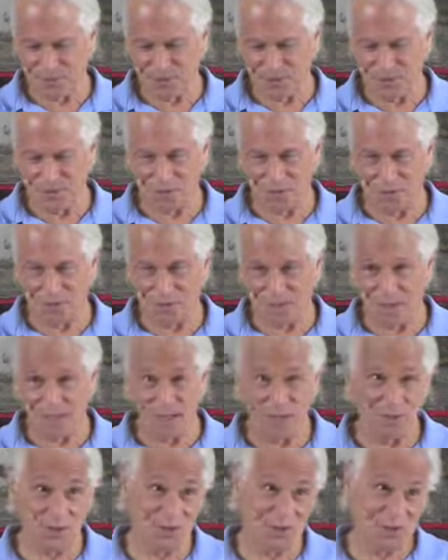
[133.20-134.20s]
So
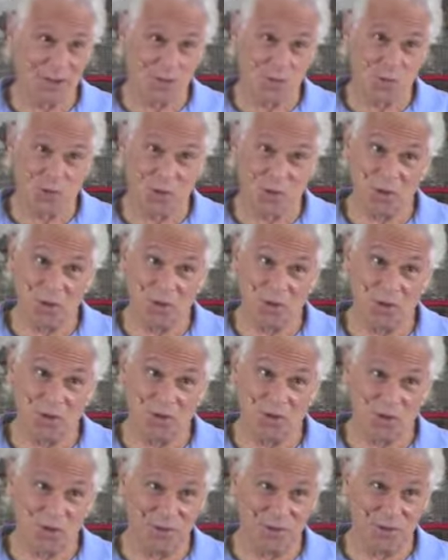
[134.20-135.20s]
I'll just quick and
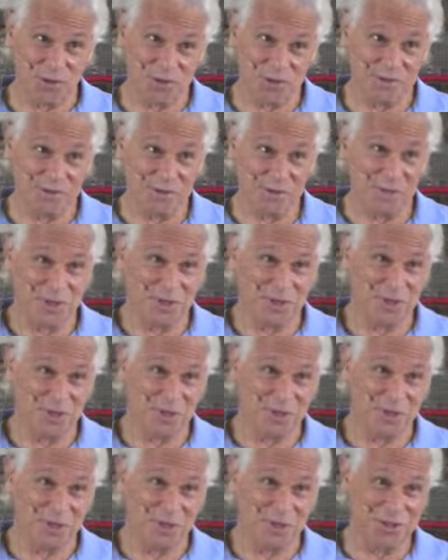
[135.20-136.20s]
dirty, since we
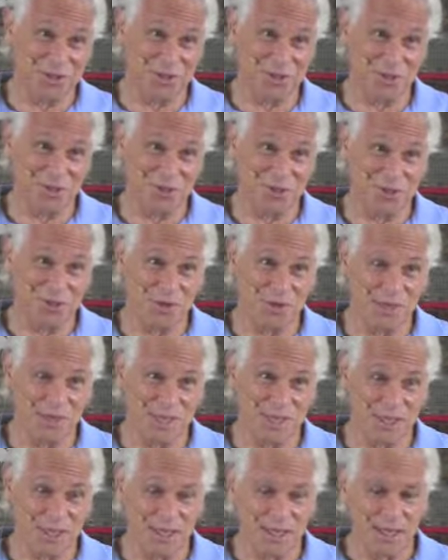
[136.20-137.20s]
have teaching to go into
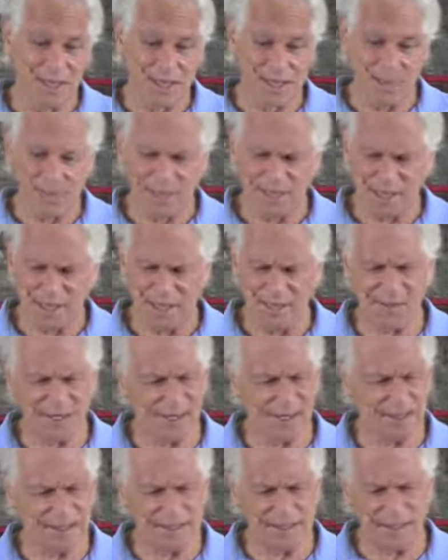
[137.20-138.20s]
today. But yeah,
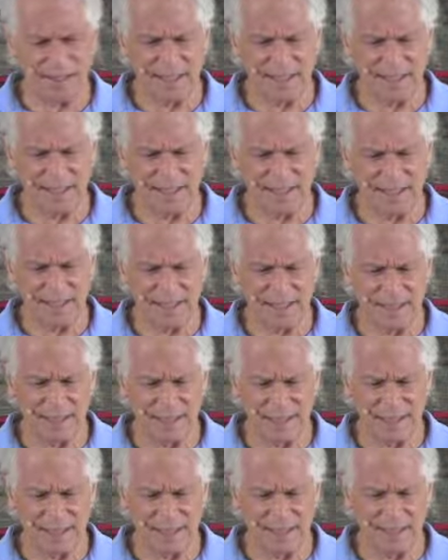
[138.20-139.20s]
that is
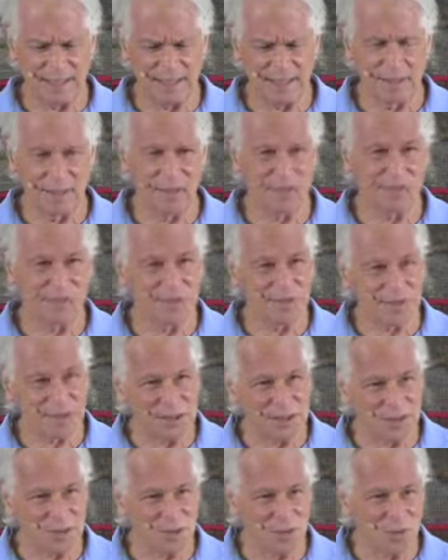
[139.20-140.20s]
and you know,
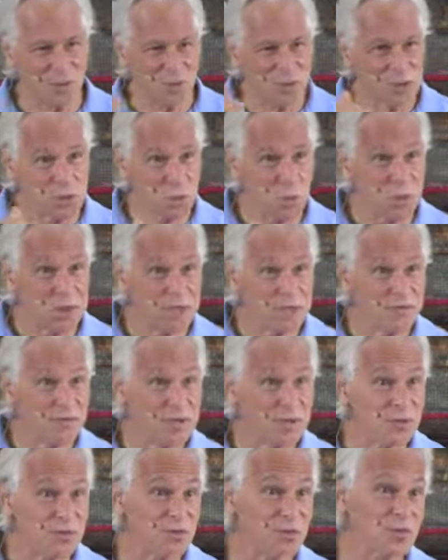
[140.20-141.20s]
that is always
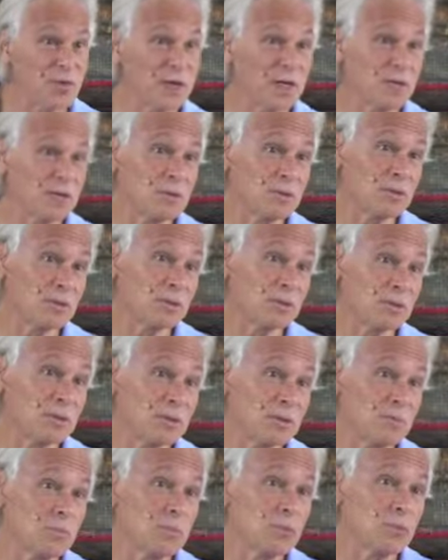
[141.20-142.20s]
weaving throughout
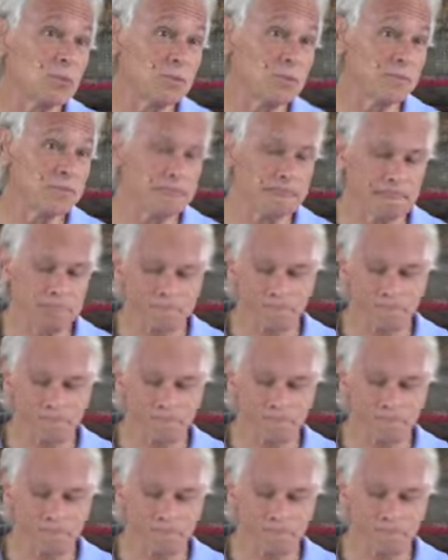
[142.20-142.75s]
Buddhism,